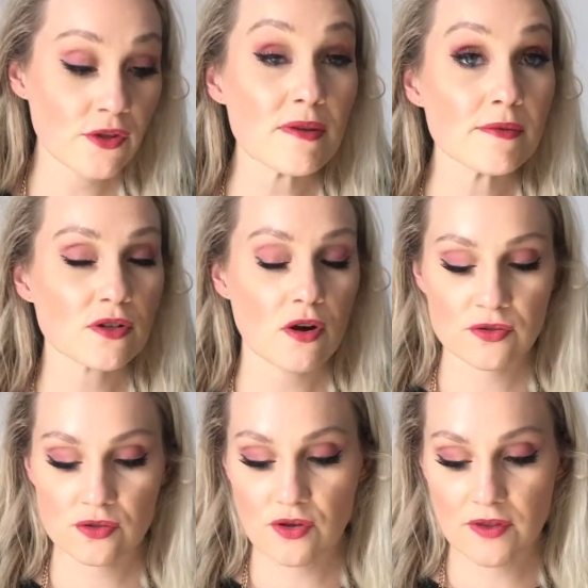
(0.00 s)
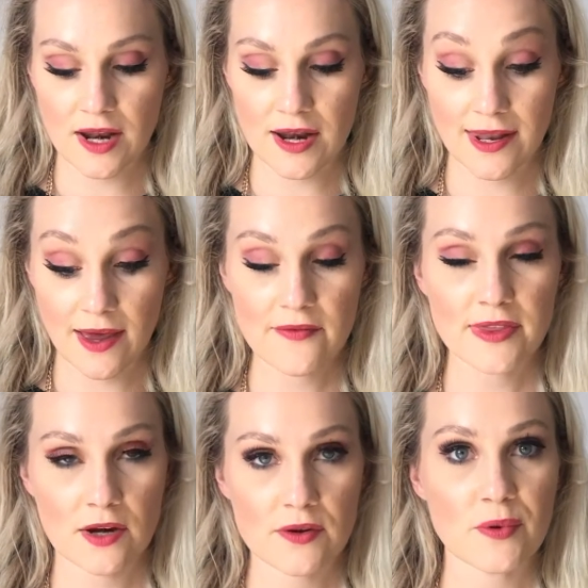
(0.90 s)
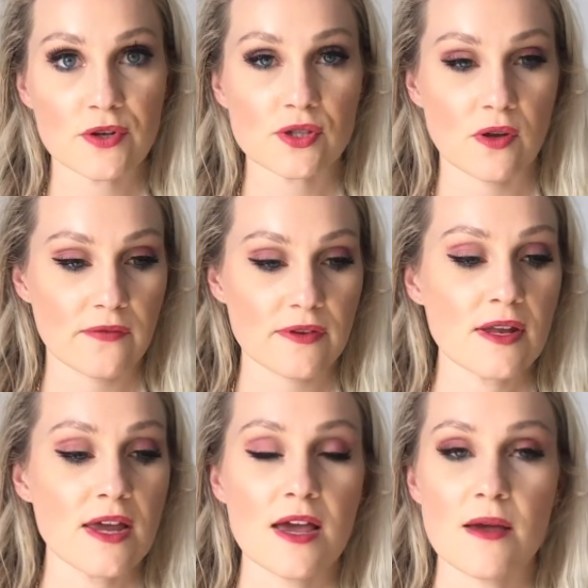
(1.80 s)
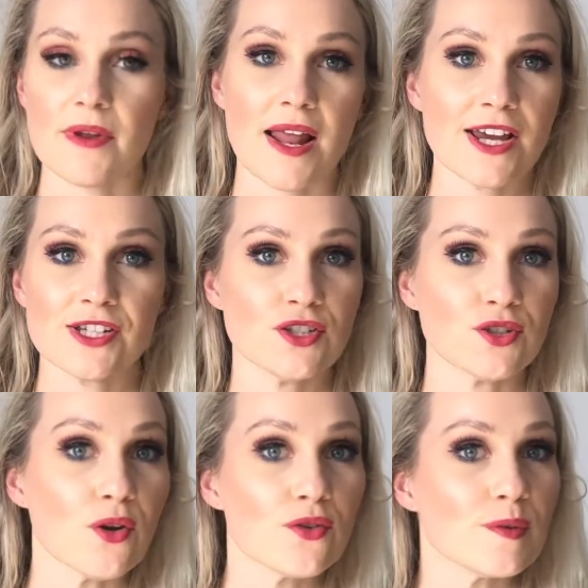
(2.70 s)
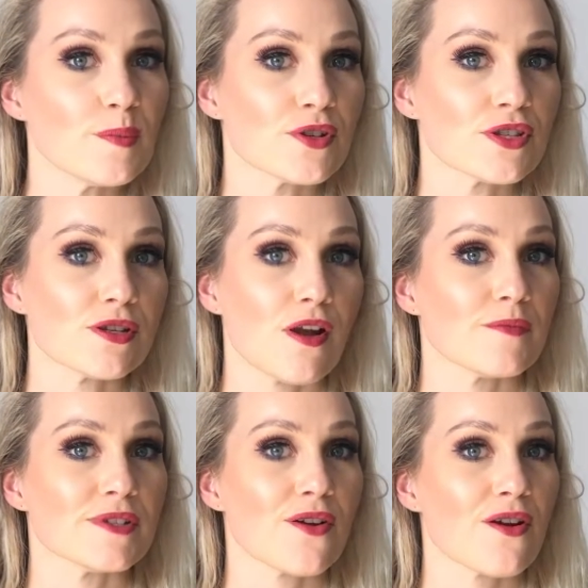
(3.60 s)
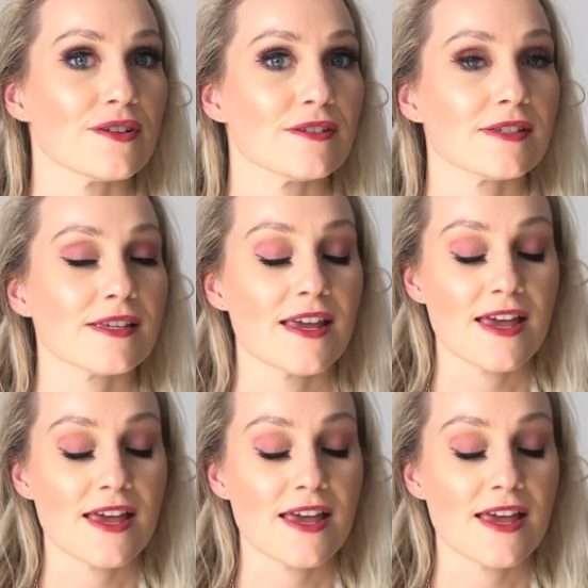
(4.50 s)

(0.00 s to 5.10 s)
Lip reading: 3 mascaras also that I love and that I repurchase often, but I actually don't repurchase a lot of mascaras.